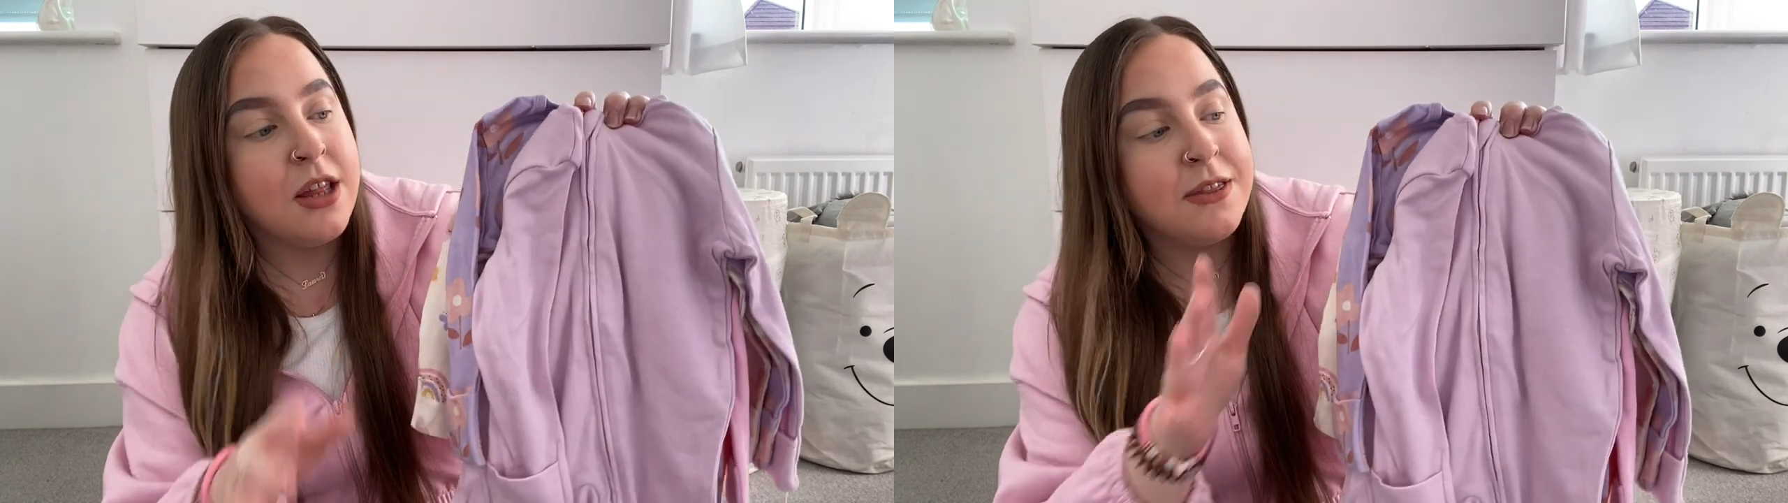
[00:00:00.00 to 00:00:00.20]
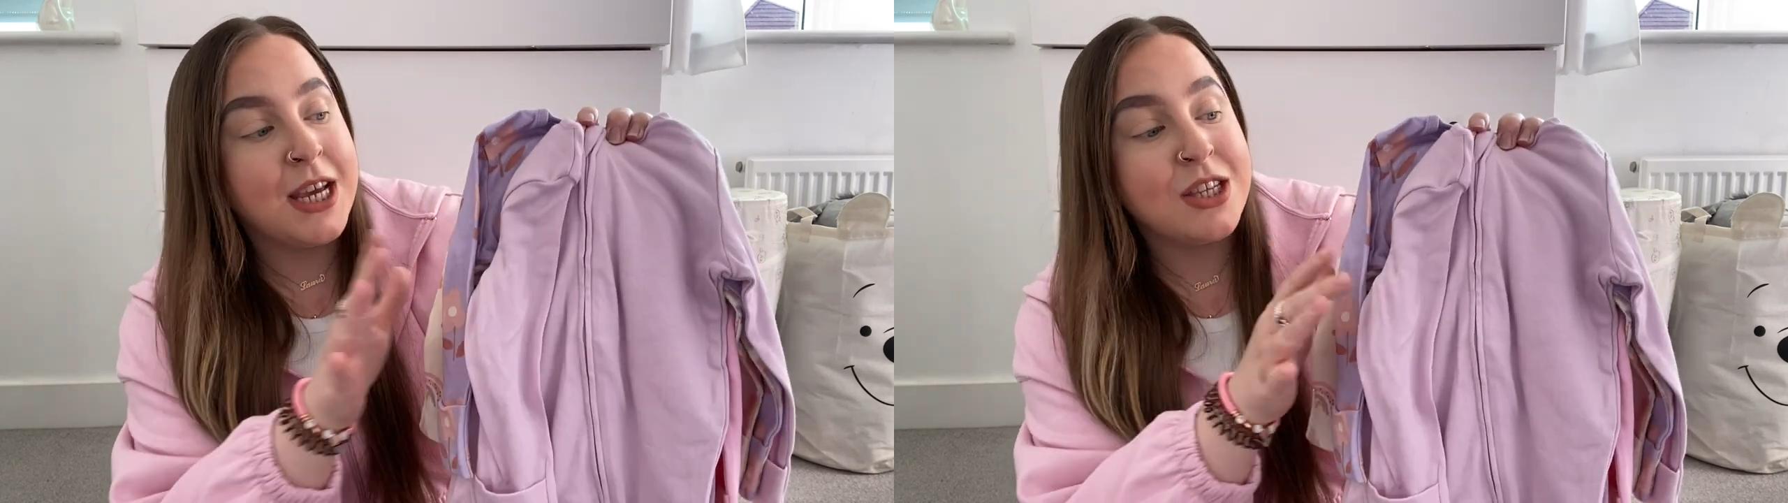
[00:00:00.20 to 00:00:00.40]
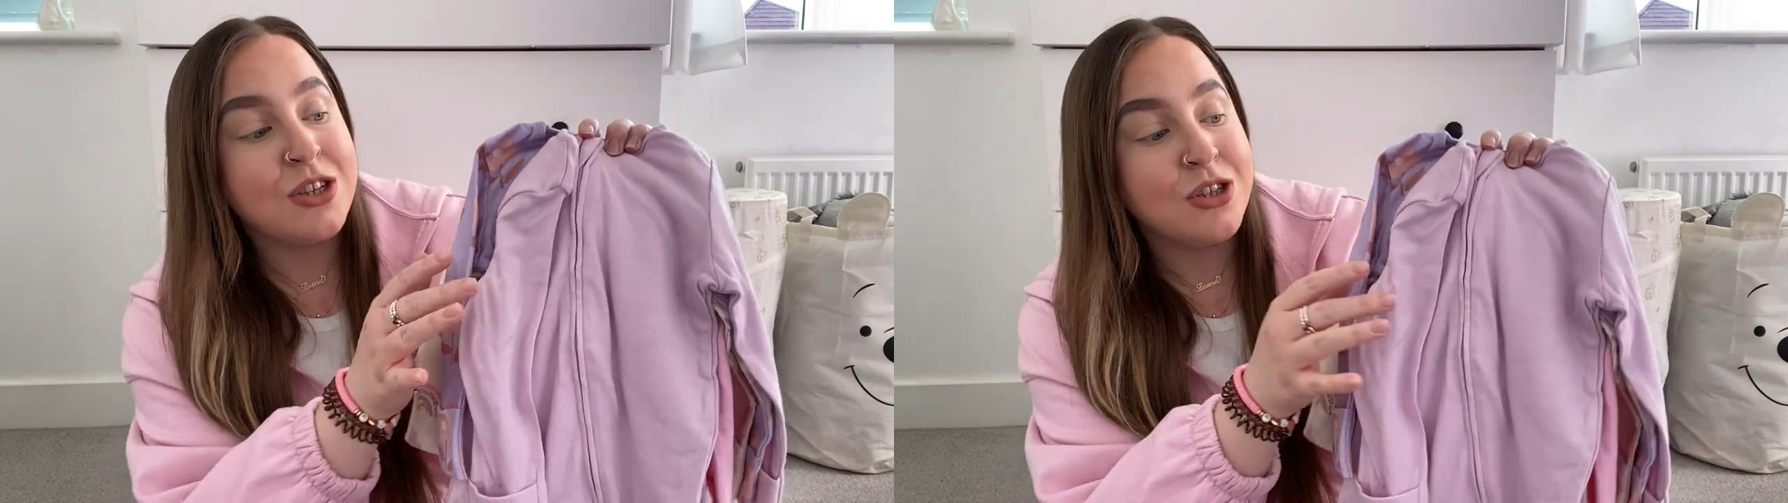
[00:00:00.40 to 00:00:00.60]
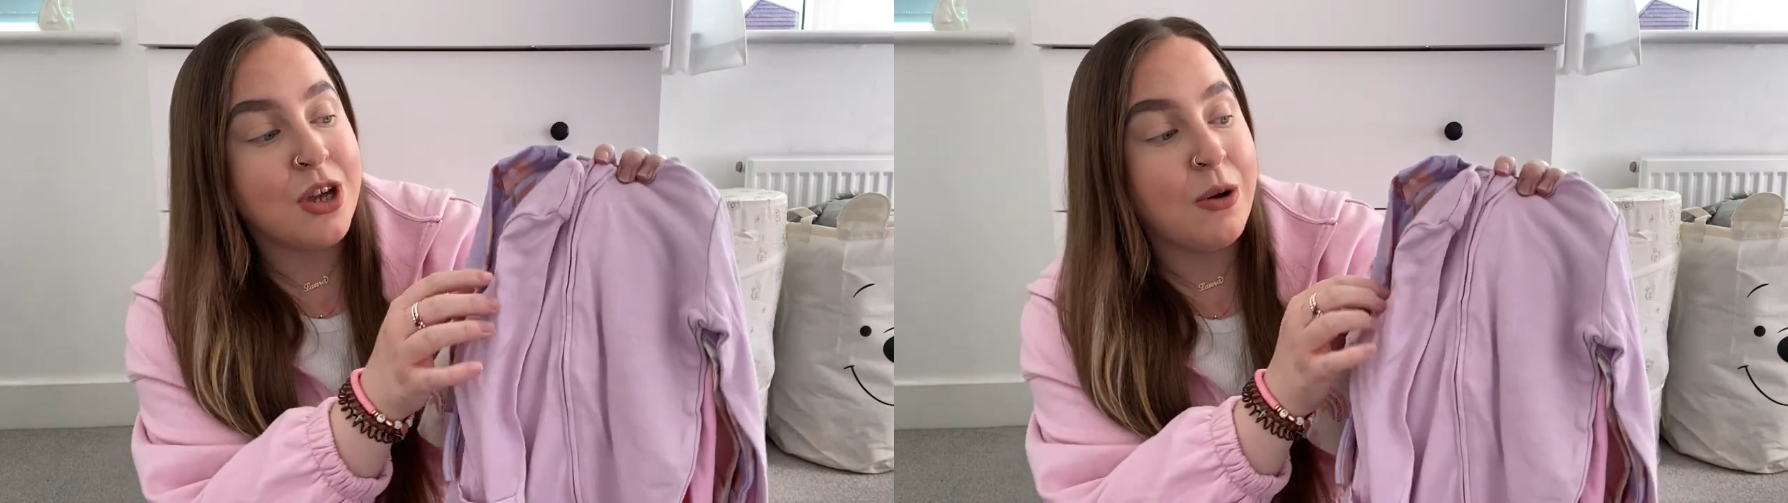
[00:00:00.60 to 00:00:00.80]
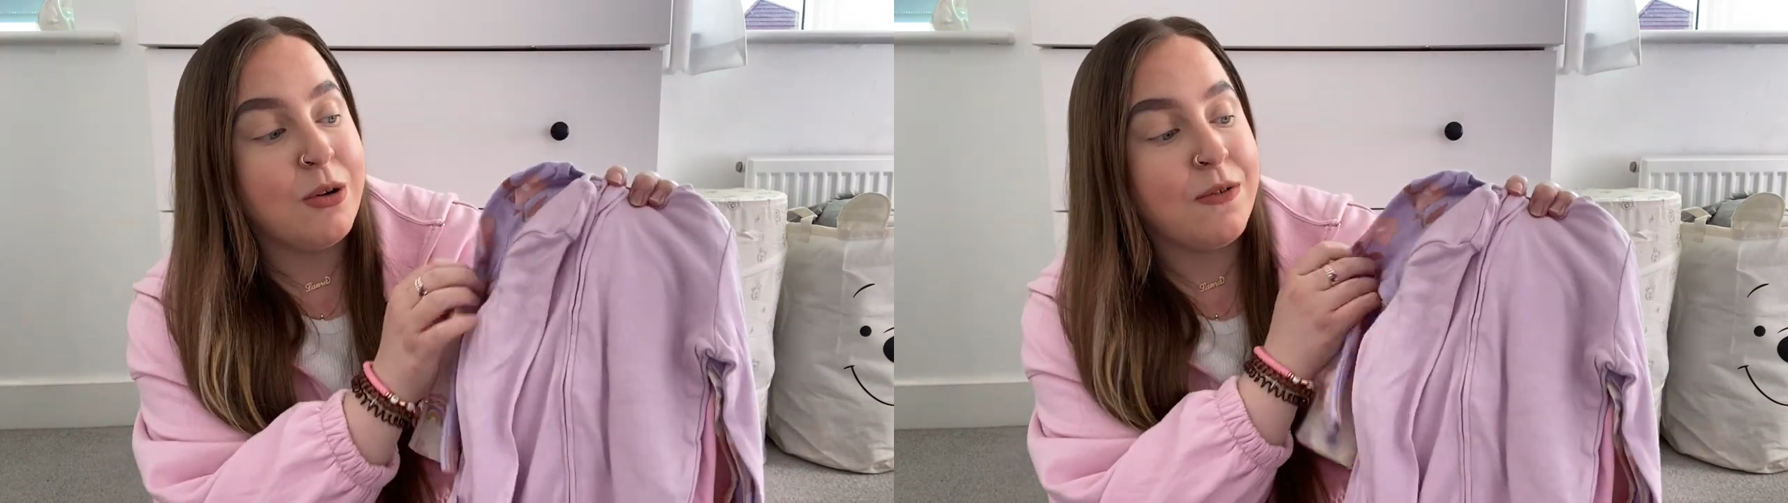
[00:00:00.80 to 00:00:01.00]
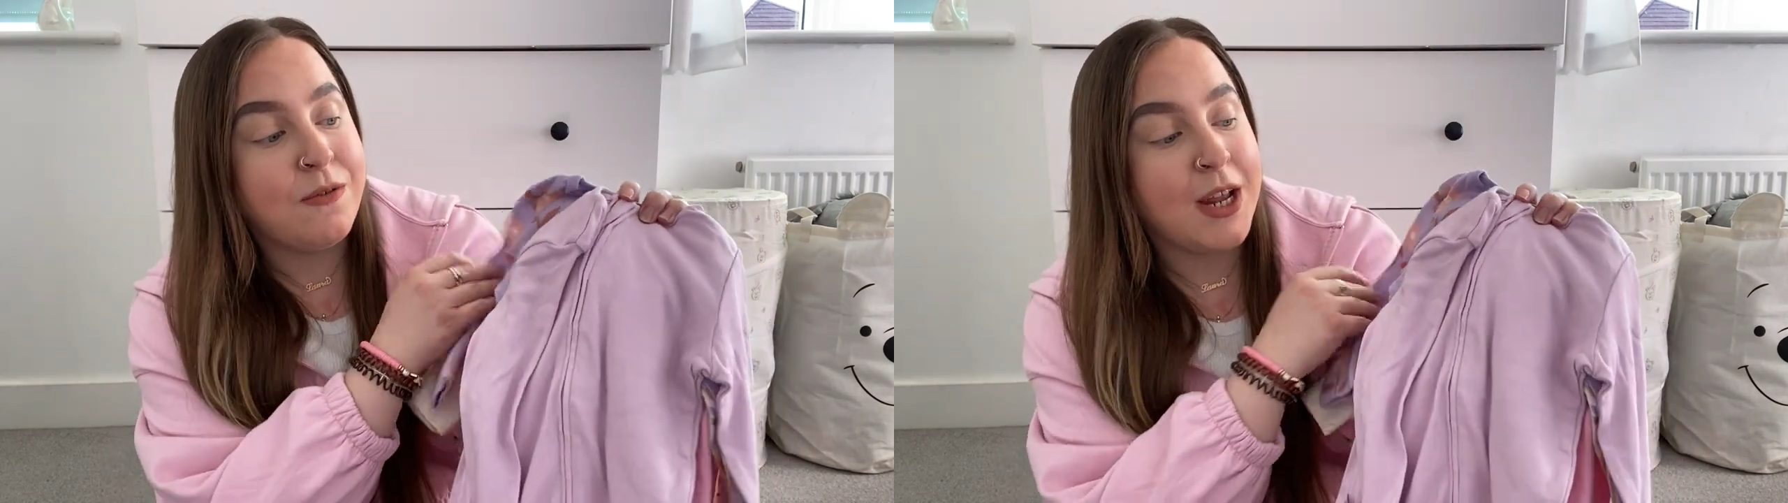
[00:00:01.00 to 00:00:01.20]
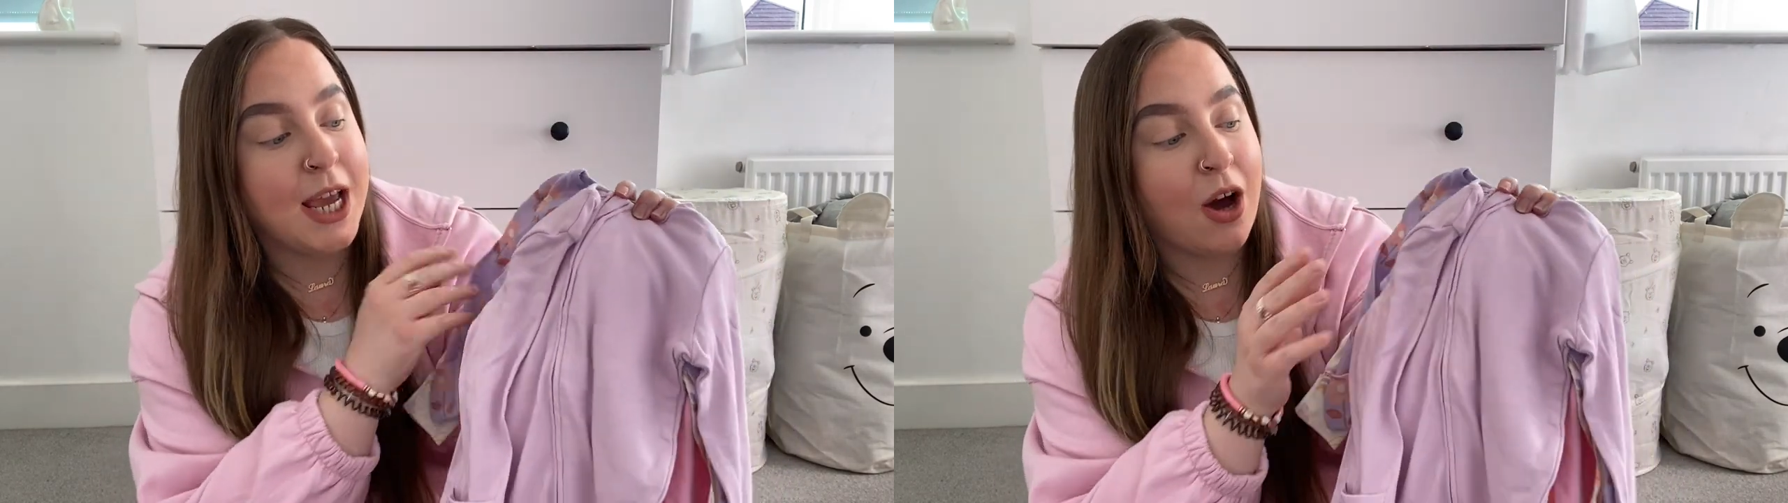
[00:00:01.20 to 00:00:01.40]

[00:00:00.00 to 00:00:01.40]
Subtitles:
These are so lovely.